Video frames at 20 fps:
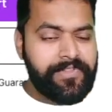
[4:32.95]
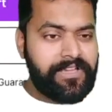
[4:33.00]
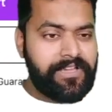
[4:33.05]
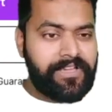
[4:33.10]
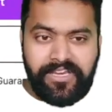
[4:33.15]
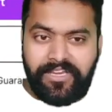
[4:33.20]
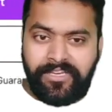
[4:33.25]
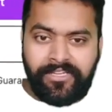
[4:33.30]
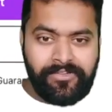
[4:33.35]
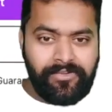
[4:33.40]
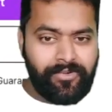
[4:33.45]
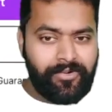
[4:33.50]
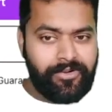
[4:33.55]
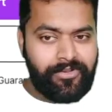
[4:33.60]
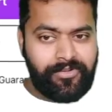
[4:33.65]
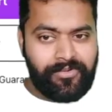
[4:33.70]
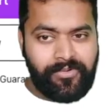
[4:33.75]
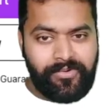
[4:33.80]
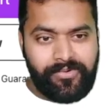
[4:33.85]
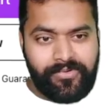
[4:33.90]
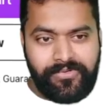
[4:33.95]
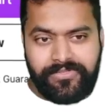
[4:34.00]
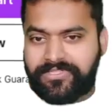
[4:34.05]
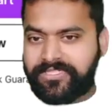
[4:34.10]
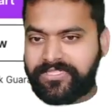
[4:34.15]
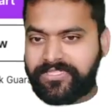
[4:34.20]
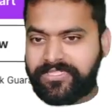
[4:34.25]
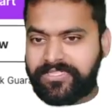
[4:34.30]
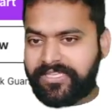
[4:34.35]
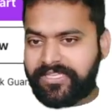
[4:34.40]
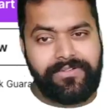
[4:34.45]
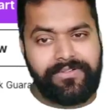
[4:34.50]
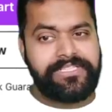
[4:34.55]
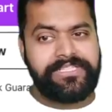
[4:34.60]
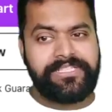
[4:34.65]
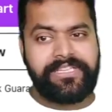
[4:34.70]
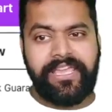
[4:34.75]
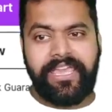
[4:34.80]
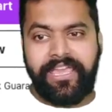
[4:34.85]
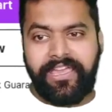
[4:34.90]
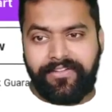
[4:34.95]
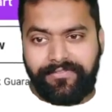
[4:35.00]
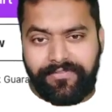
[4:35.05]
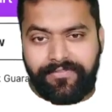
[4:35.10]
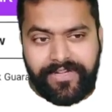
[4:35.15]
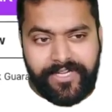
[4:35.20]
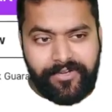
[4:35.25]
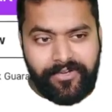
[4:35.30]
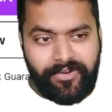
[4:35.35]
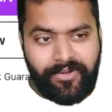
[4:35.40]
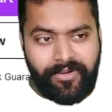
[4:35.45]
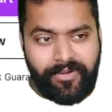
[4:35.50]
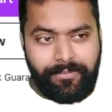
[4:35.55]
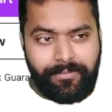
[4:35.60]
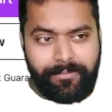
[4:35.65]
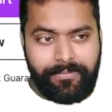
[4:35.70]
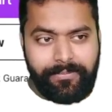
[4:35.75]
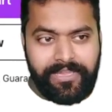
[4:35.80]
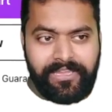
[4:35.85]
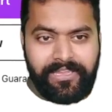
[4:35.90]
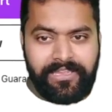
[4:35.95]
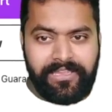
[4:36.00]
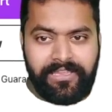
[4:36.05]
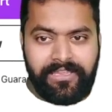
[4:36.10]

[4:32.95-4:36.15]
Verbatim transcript: Really good course, covers every topic.